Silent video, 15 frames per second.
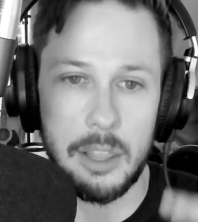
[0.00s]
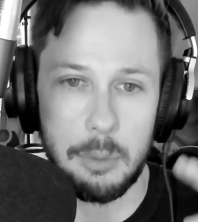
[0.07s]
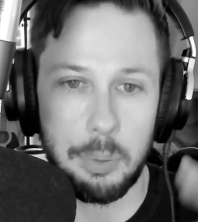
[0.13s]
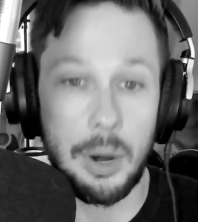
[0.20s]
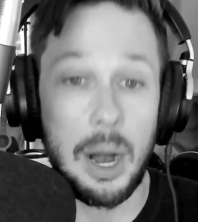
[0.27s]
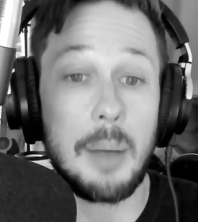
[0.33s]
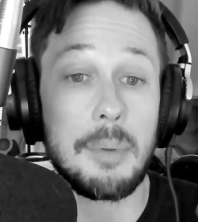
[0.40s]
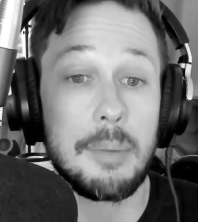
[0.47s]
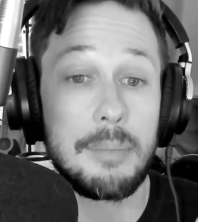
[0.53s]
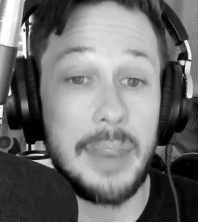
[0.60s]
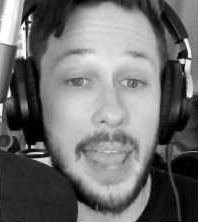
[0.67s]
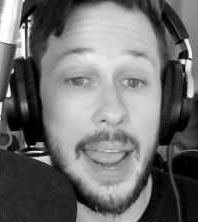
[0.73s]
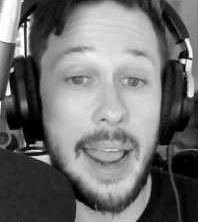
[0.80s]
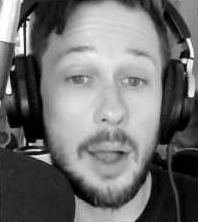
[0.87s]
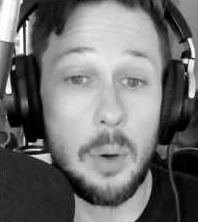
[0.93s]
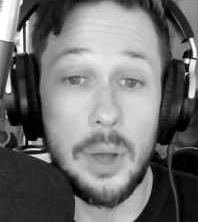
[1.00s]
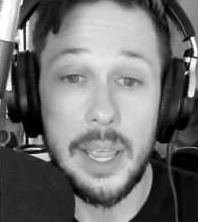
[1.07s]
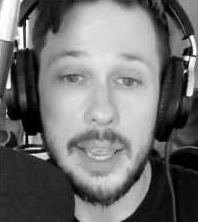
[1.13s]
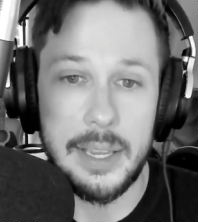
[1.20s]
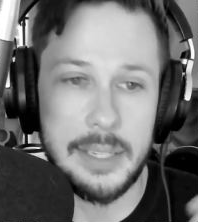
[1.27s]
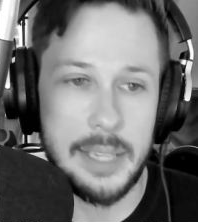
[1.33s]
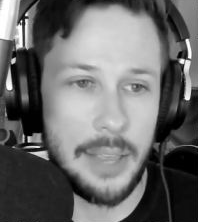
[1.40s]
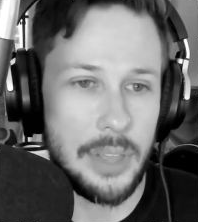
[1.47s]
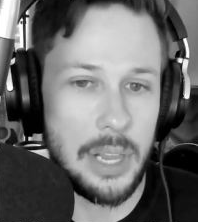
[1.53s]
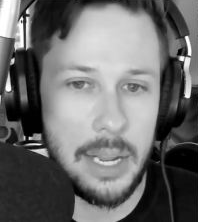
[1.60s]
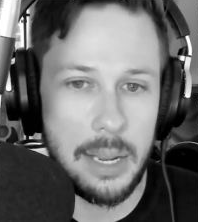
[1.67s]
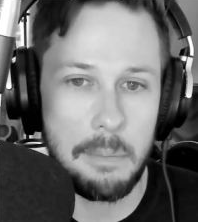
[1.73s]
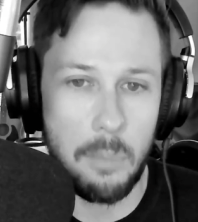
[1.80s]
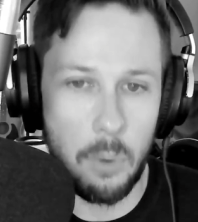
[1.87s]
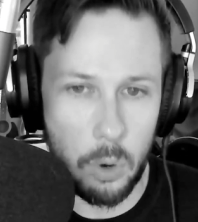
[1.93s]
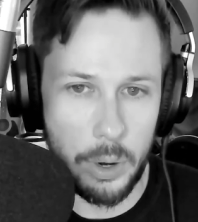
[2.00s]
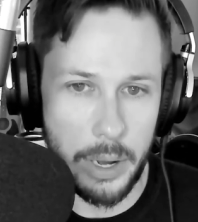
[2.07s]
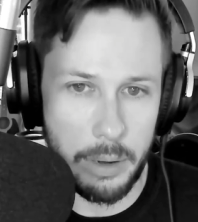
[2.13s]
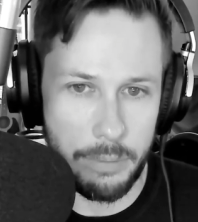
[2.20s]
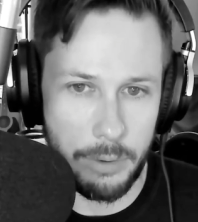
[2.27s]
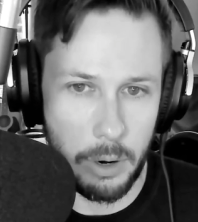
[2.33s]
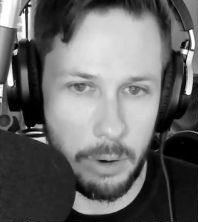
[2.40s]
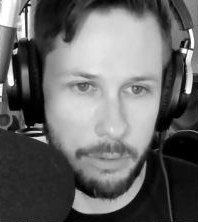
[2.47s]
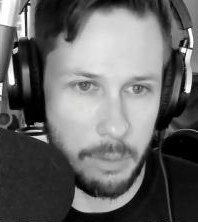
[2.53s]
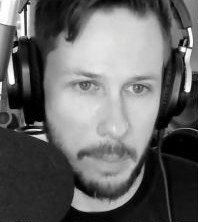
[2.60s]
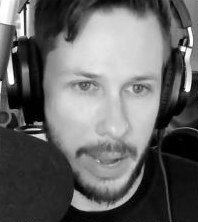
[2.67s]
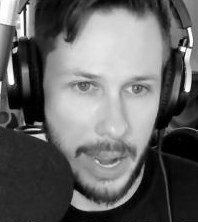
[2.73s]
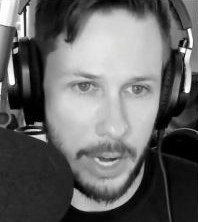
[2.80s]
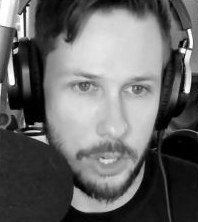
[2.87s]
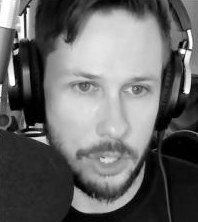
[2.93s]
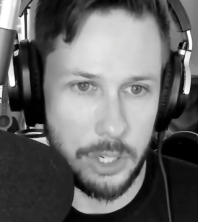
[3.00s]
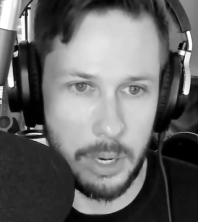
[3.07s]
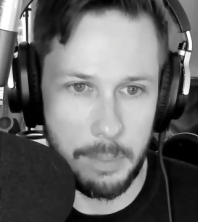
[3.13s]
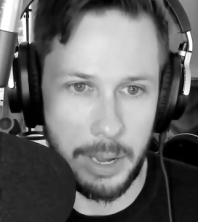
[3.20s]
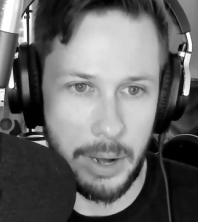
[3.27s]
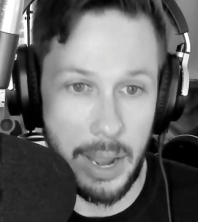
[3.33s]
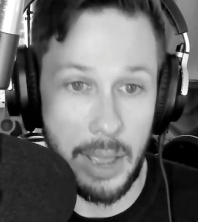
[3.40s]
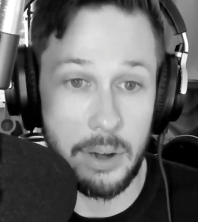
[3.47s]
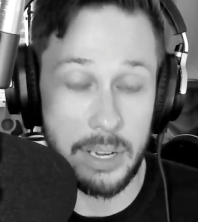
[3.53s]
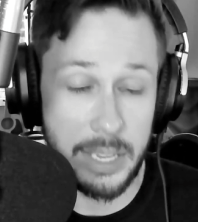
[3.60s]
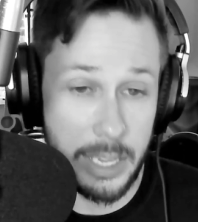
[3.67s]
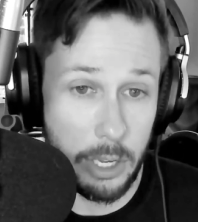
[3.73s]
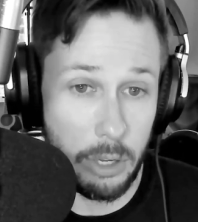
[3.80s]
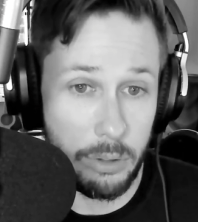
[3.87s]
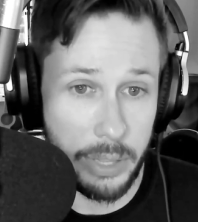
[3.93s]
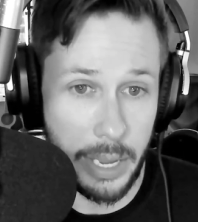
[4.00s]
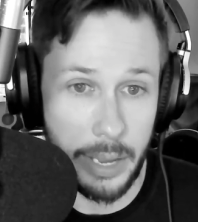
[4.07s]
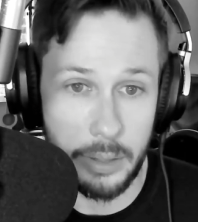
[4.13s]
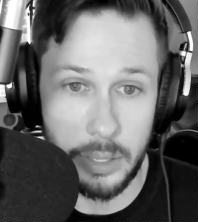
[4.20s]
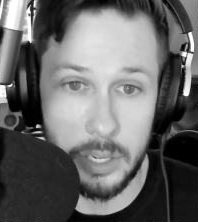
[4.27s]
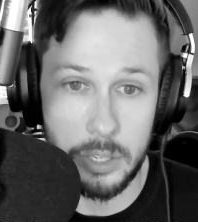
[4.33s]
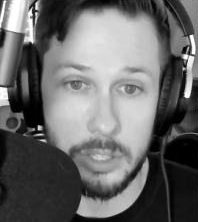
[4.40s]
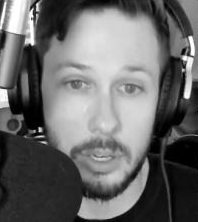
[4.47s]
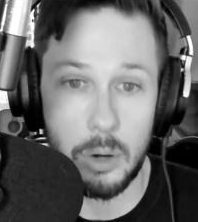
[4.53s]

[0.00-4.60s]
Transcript: The problem now is that they need more info from Ash about how to kill the alien,